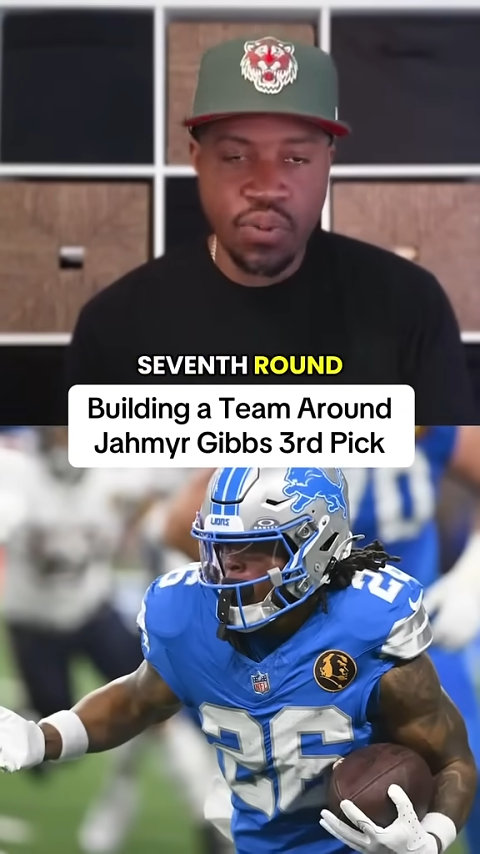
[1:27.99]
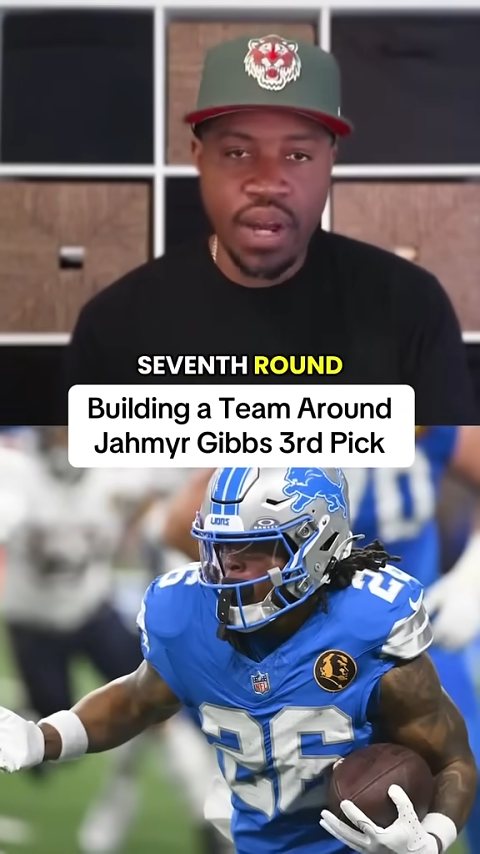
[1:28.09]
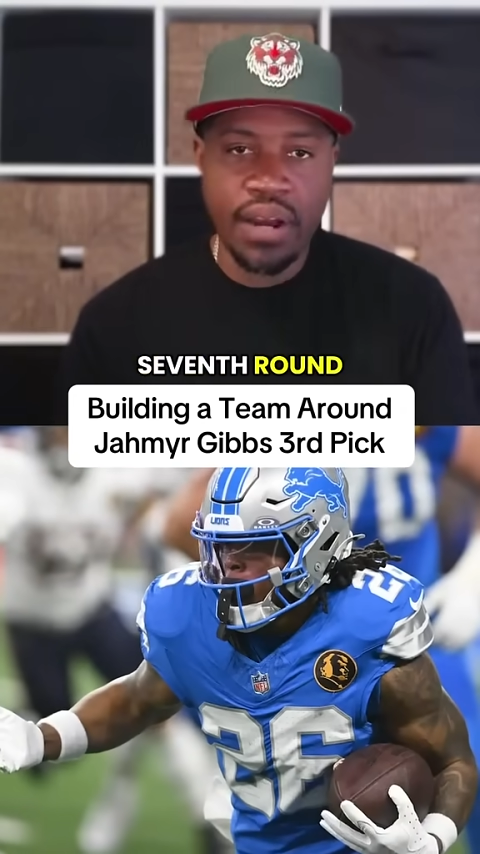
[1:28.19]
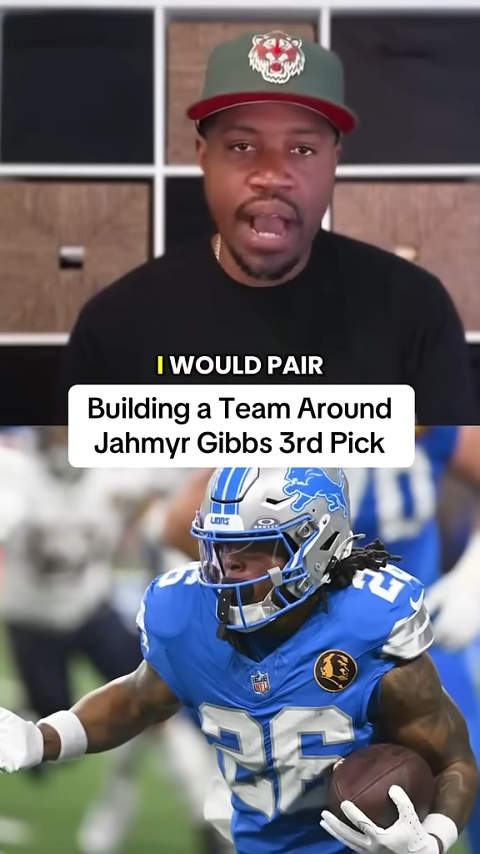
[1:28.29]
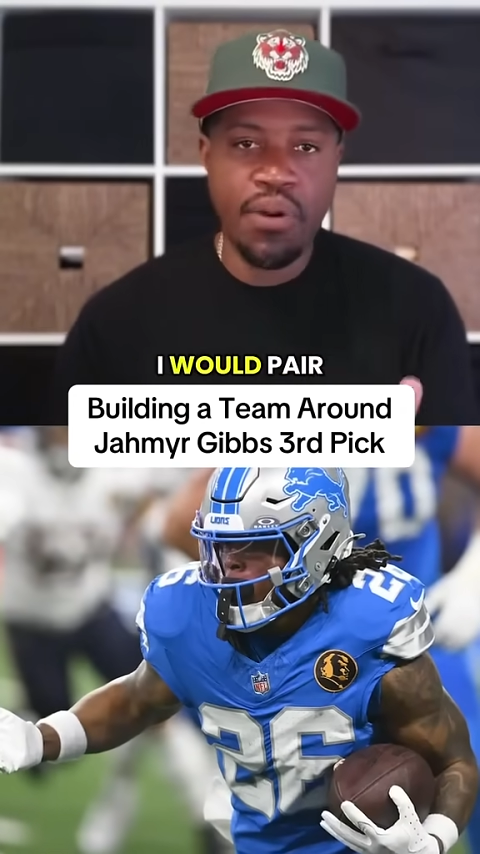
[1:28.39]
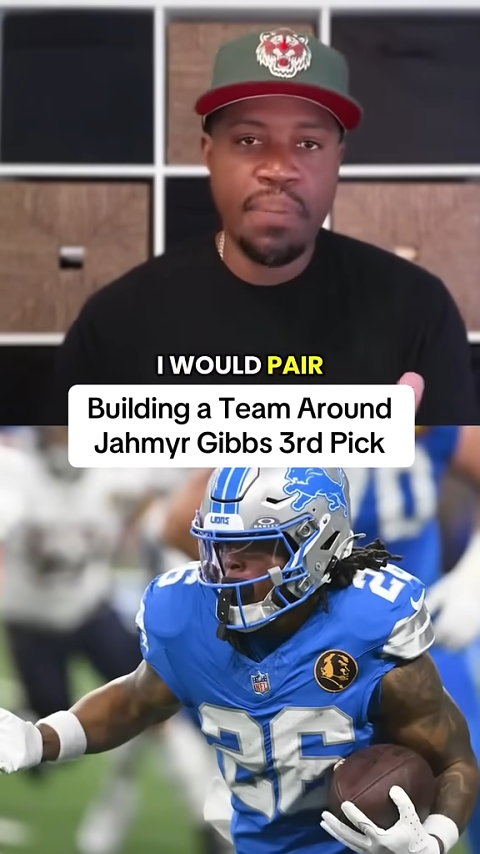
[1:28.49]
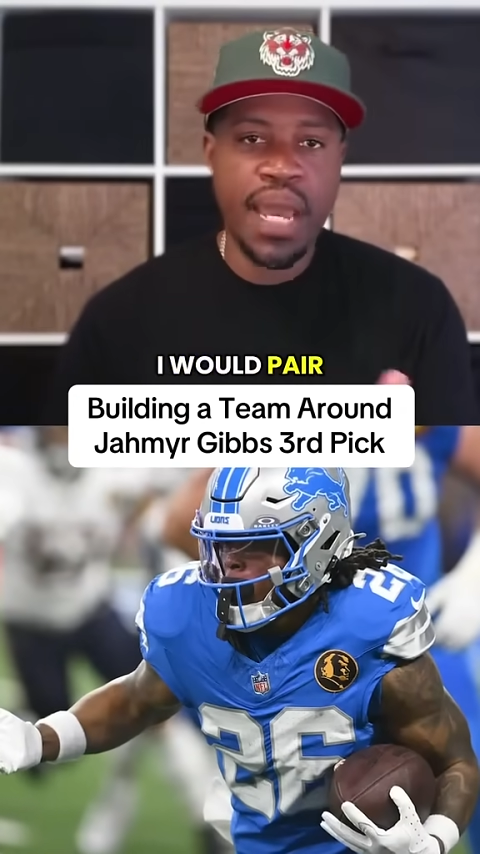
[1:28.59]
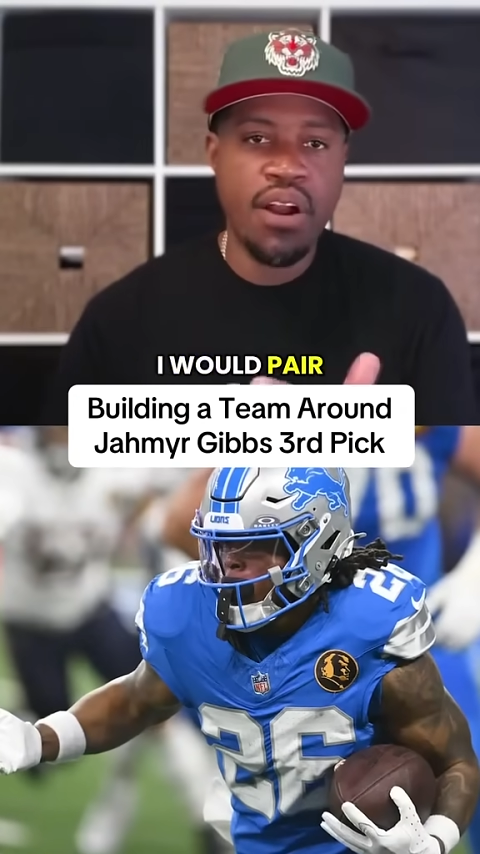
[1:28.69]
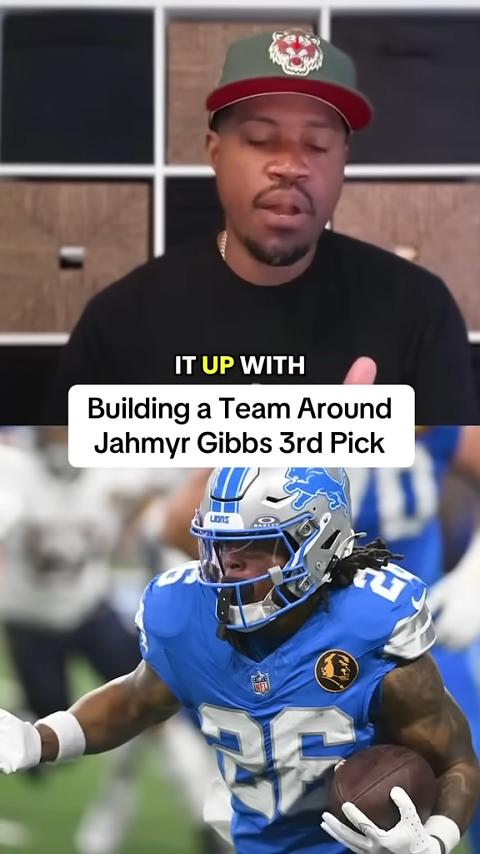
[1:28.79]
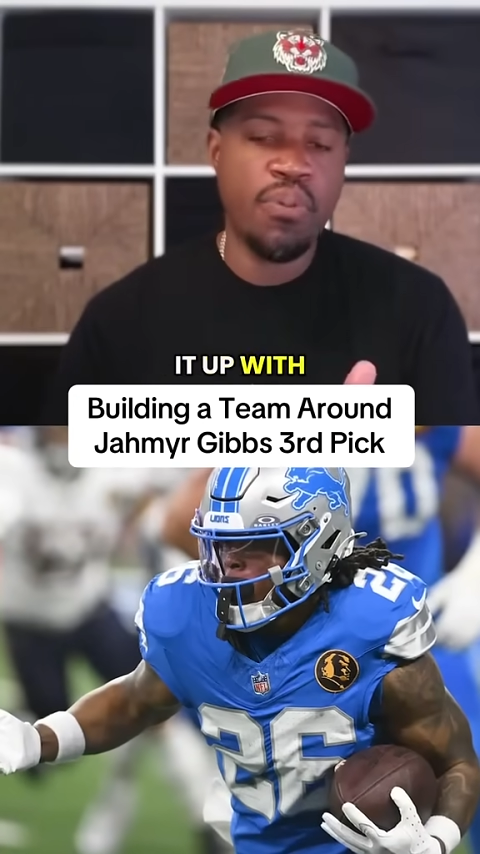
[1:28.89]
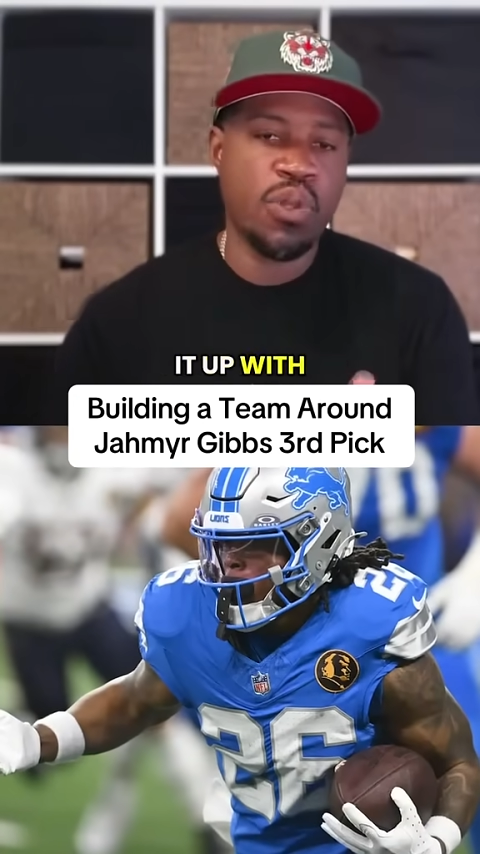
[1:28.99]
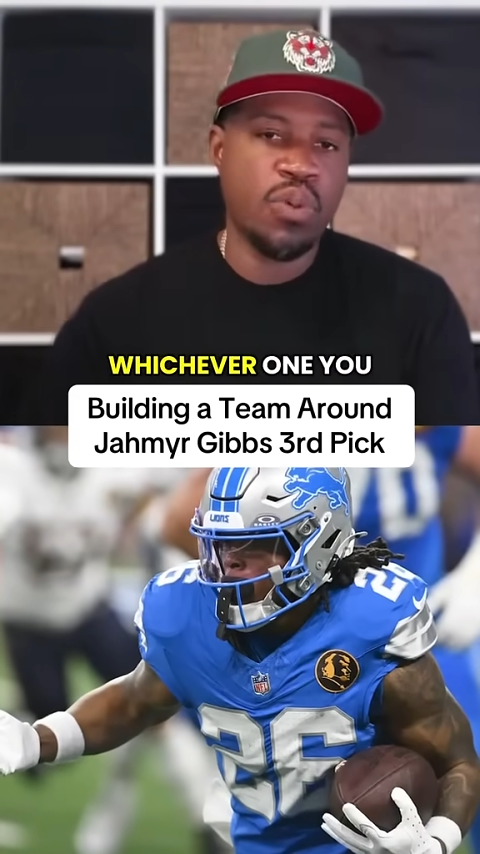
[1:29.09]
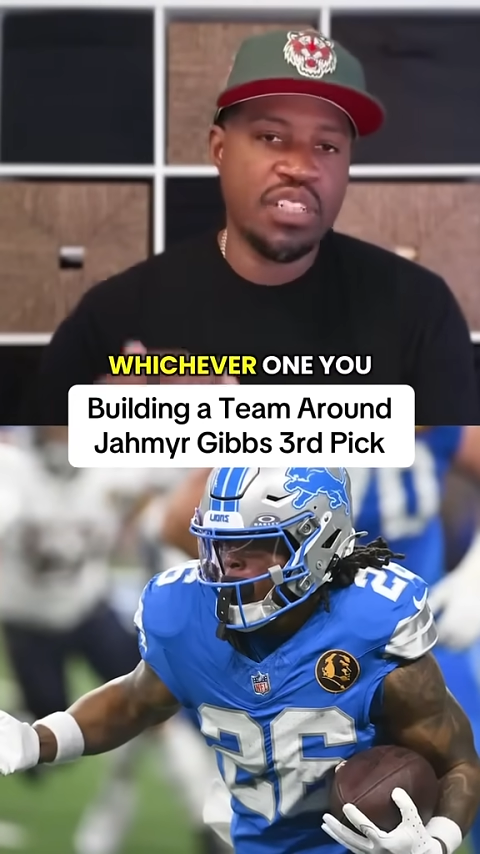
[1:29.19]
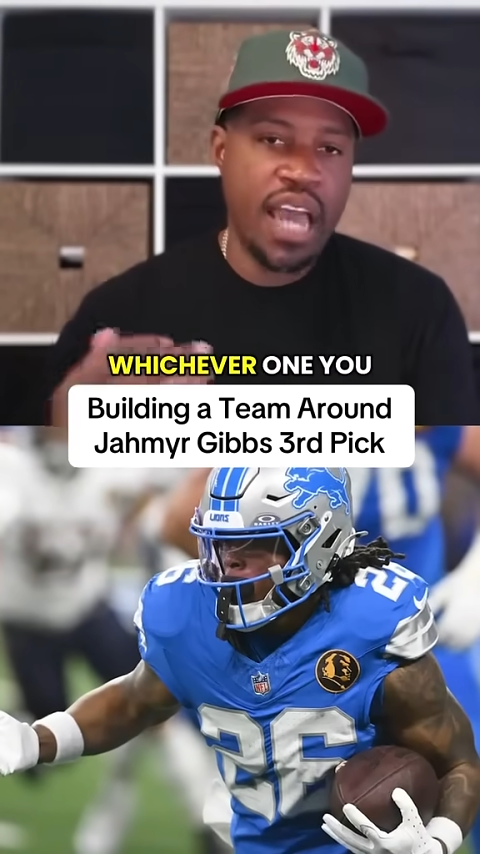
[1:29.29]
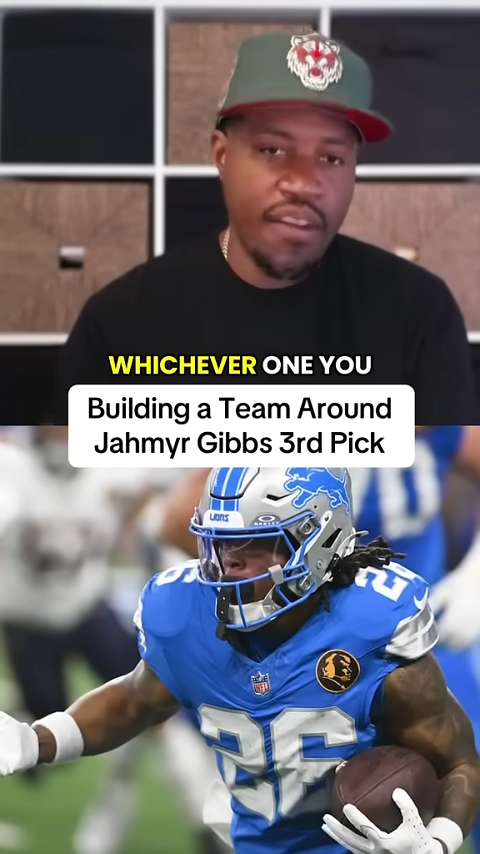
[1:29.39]
I would pair it up with
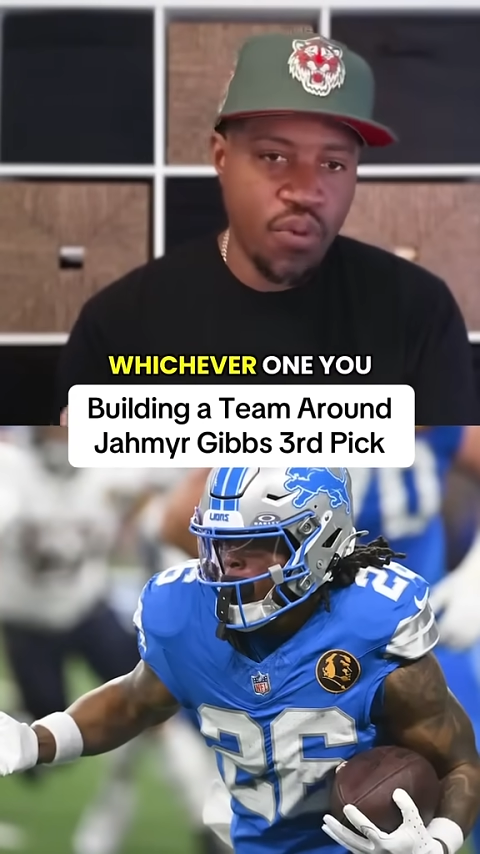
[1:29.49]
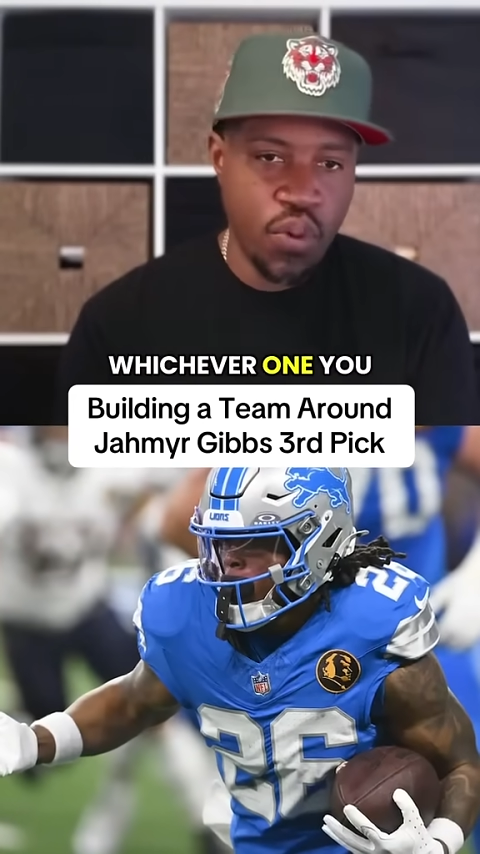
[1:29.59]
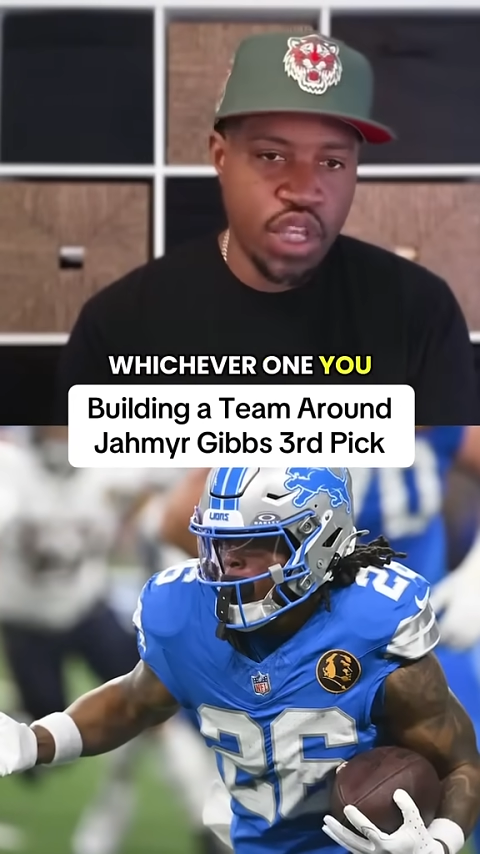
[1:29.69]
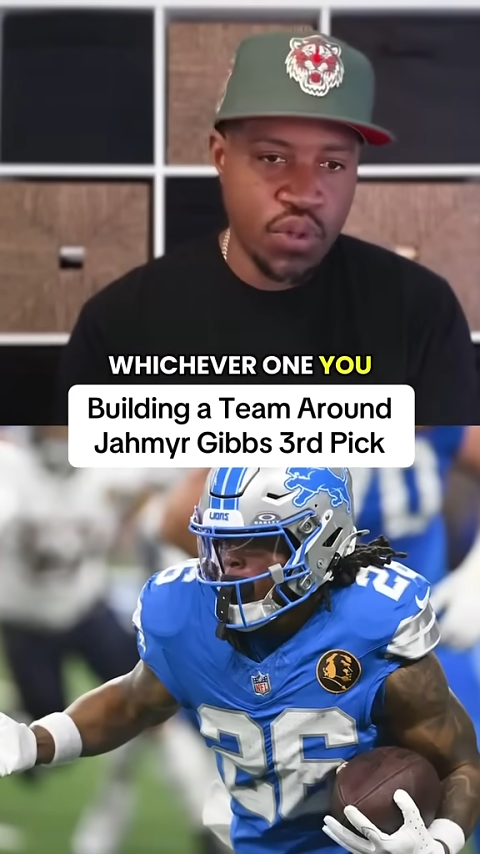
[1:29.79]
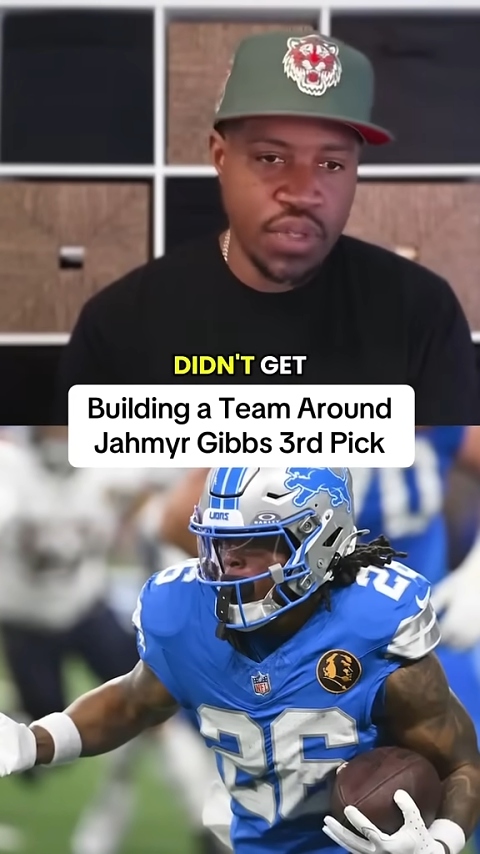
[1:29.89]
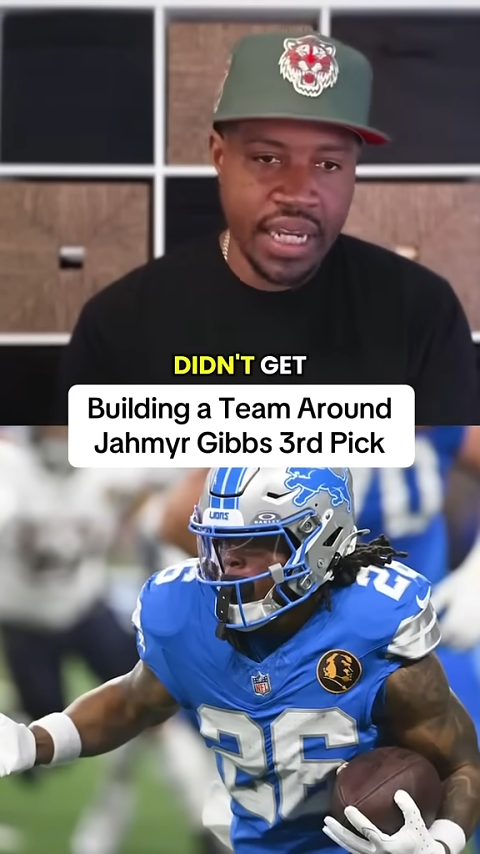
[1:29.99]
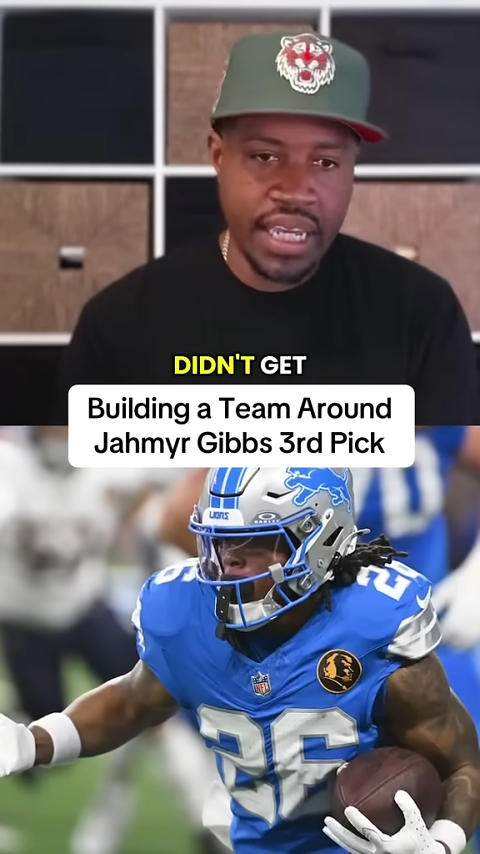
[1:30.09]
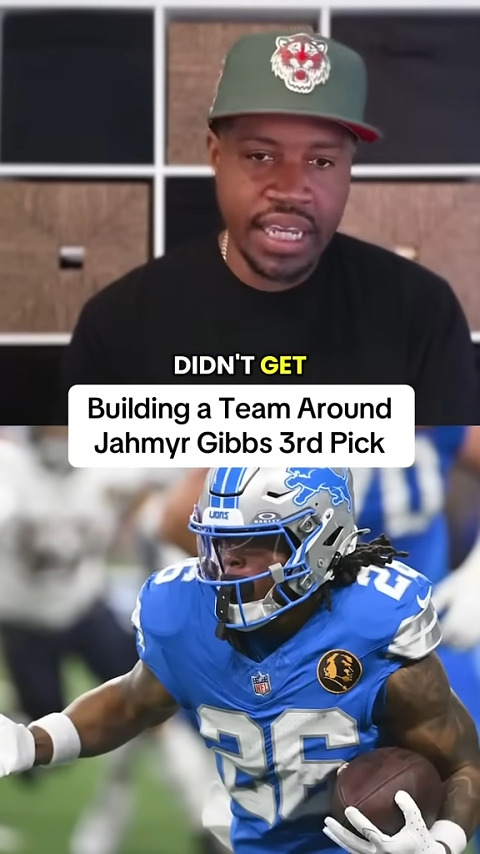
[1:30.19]
whichever one you didn't get.